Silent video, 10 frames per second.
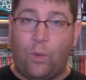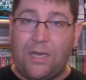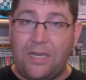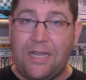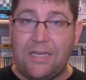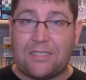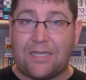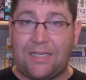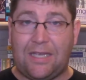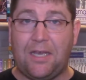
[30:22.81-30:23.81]
We need
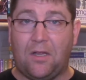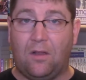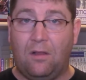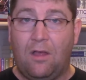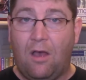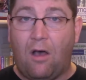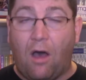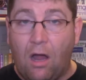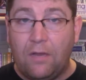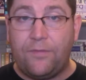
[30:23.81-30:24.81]
to kill
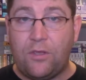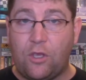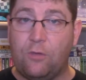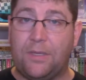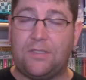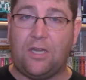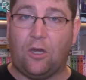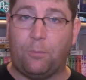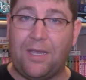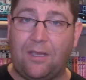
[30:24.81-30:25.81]
all of the humans
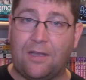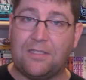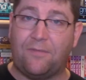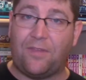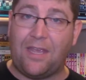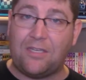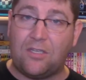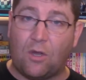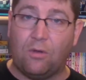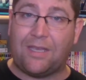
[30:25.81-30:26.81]
here because if they
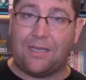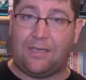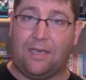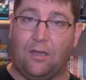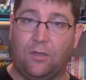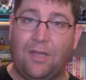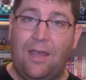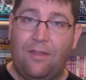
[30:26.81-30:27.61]
don't get killed,